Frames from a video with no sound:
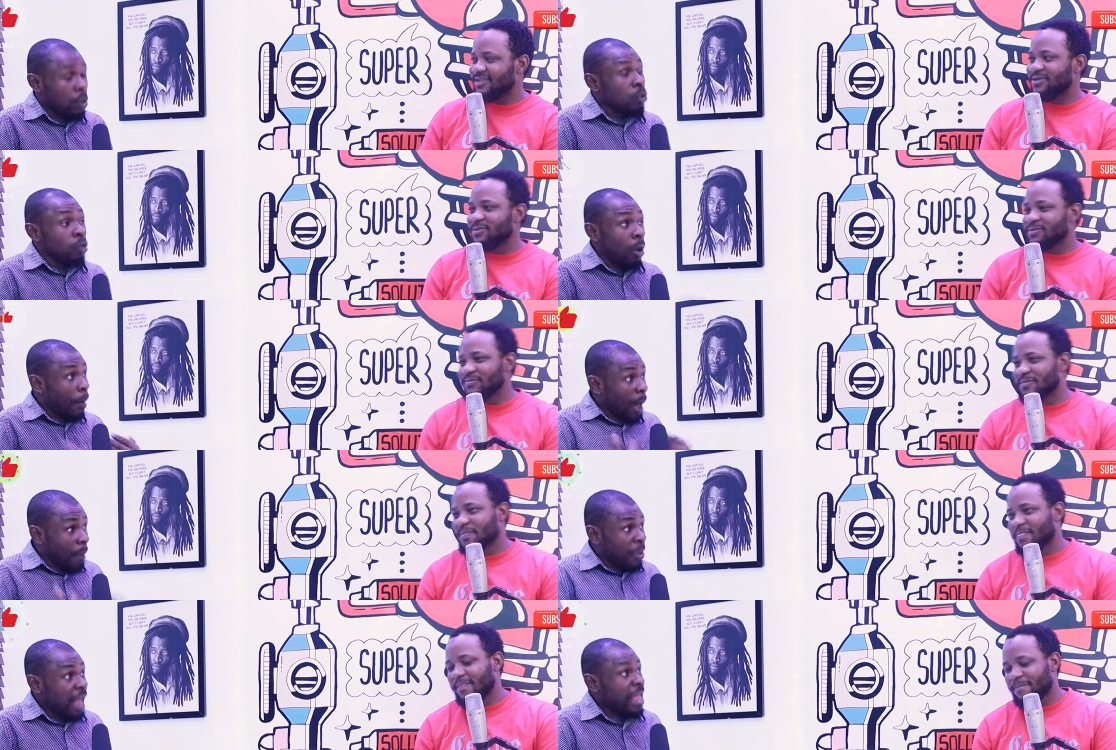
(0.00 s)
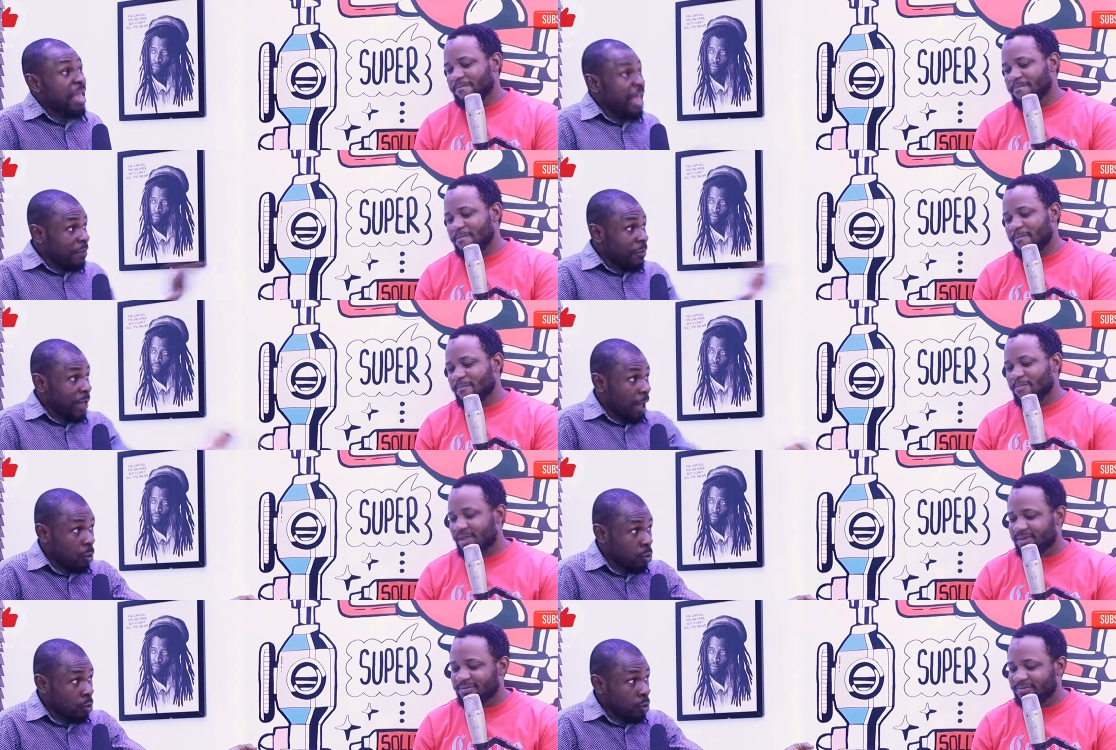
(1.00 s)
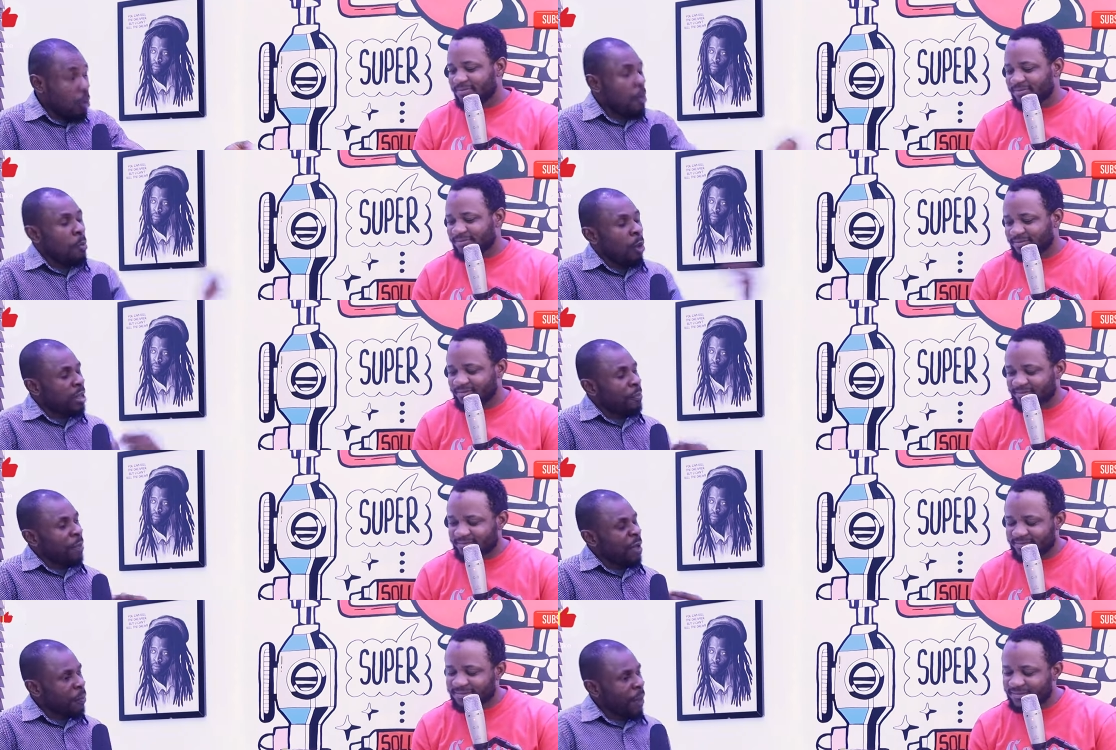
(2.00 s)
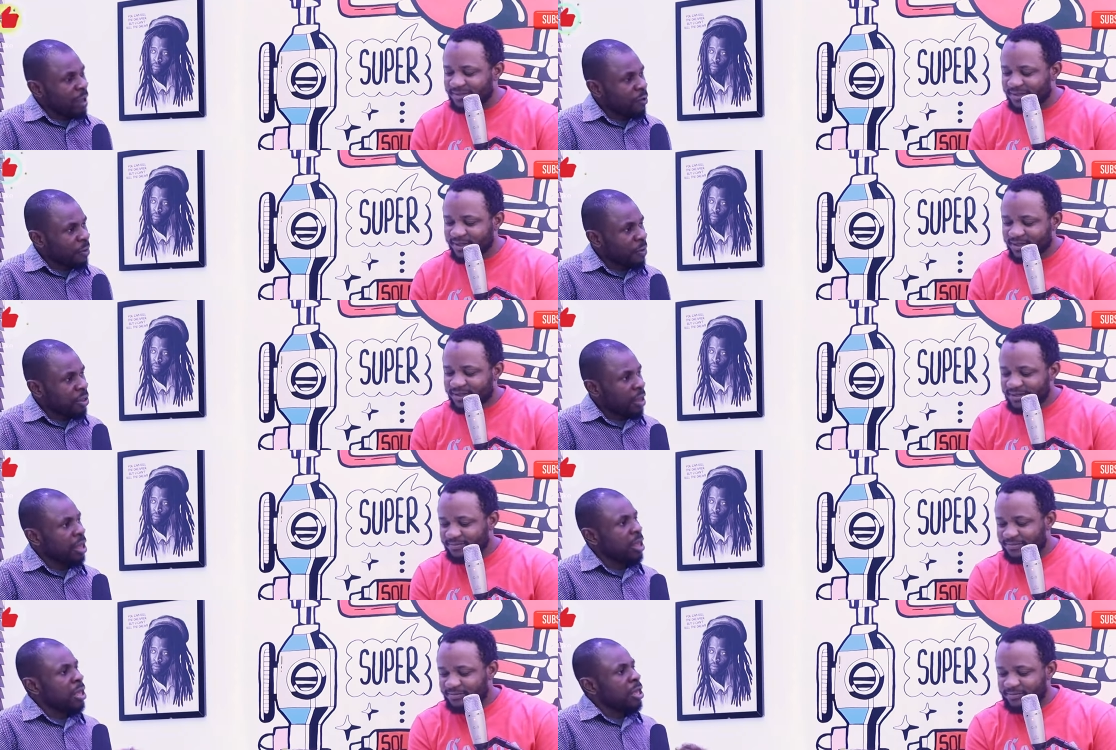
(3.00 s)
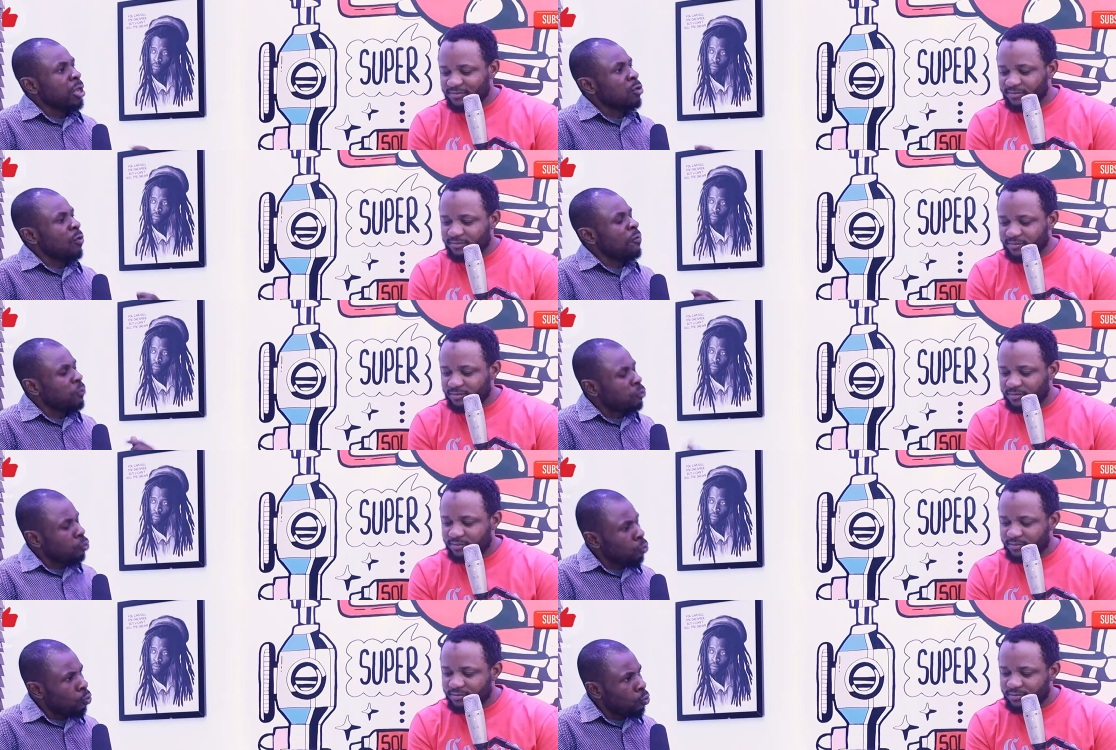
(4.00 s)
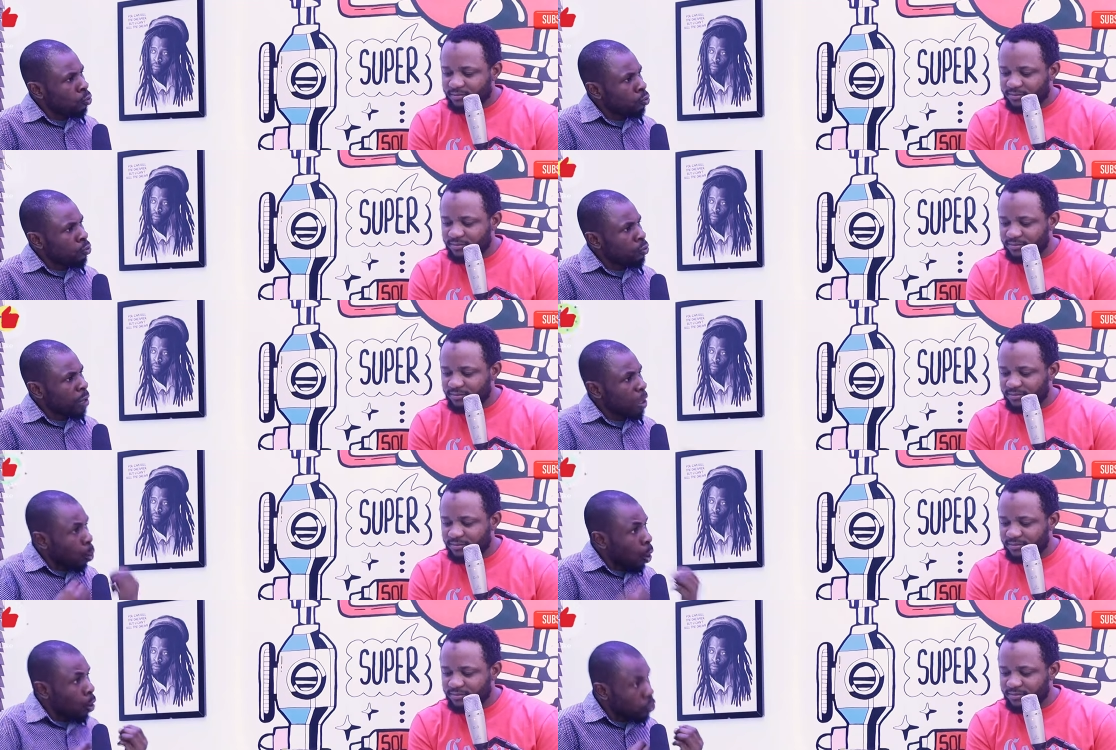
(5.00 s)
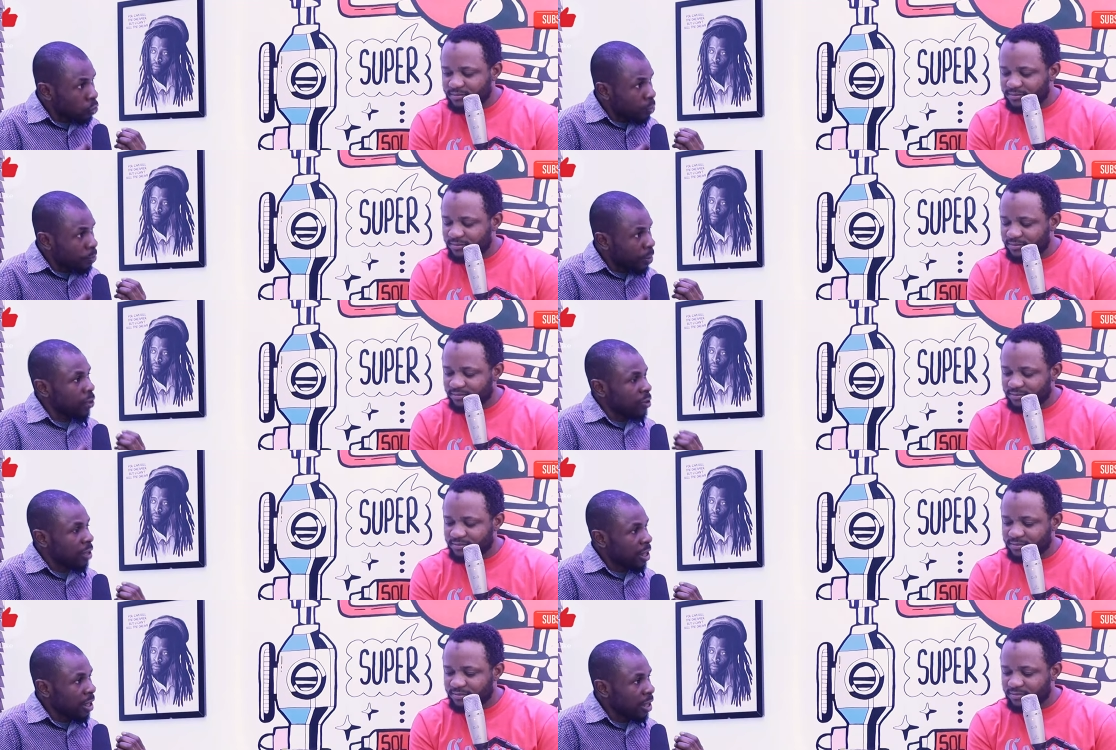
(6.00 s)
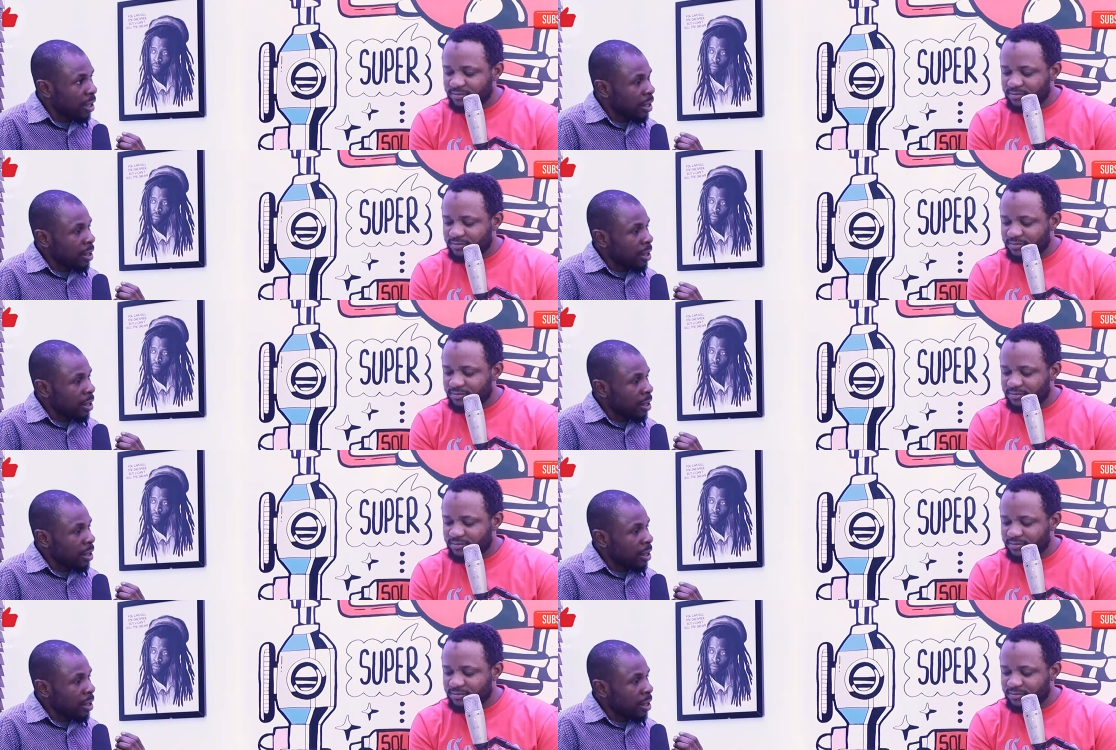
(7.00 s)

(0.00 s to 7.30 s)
Speaker 1: So I'm happy that they gave him the award. But the painful part of it is say, he no flow in word. They don't say,